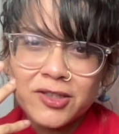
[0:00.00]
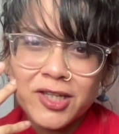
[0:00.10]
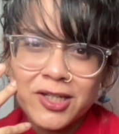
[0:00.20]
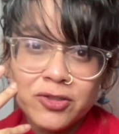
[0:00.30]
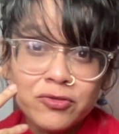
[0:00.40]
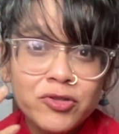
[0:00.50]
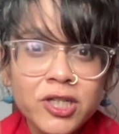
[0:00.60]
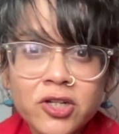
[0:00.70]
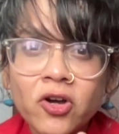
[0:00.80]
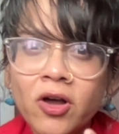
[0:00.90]
can you
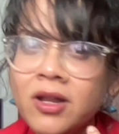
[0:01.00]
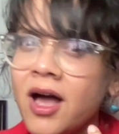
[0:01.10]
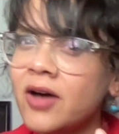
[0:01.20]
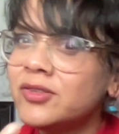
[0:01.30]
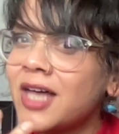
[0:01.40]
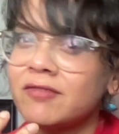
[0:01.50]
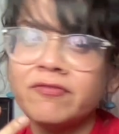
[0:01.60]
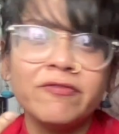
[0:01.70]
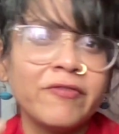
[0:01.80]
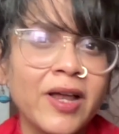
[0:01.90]
recall how
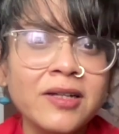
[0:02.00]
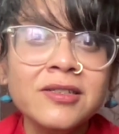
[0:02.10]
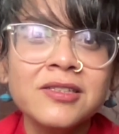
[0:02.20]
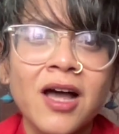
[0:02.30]
that felt,